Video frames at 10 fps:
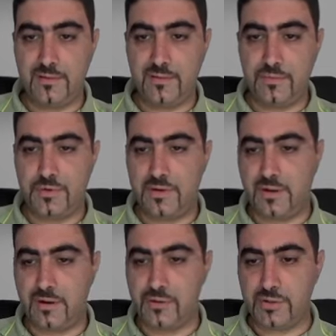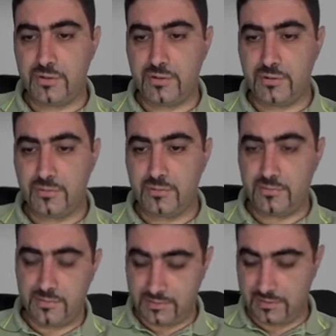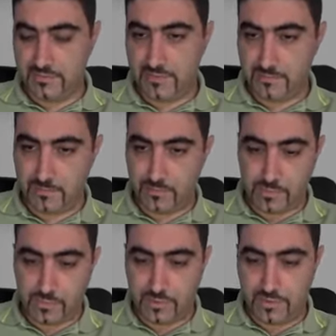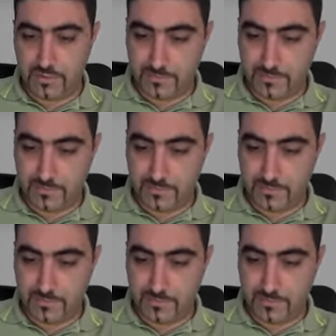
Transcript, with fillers: or a larger, you know, let's give it more